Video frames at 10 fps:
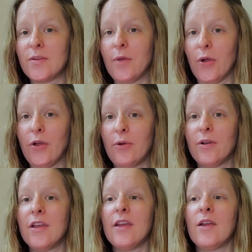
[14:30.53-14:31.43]
Emoto,
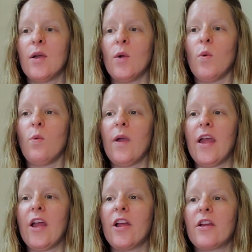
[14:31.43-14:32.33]

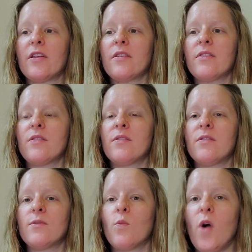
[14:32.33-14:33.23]
where
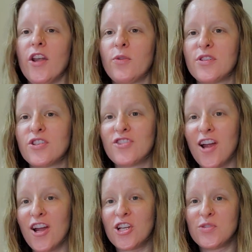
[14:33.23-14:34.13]
water was
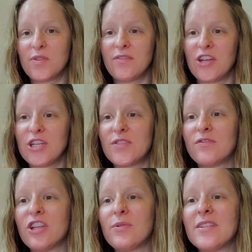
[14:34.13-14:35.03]
charged with various
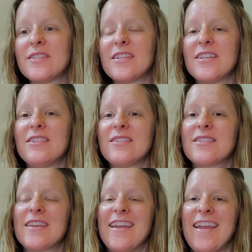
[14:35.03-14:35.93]

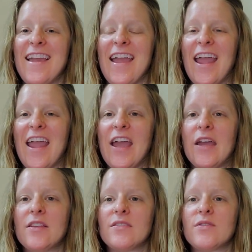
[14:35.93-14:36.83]
frequencies,
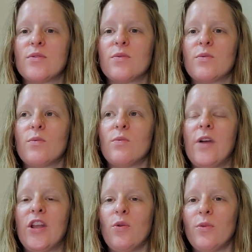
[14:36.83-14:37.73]
and
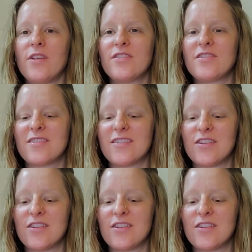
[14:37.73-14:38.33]
when it was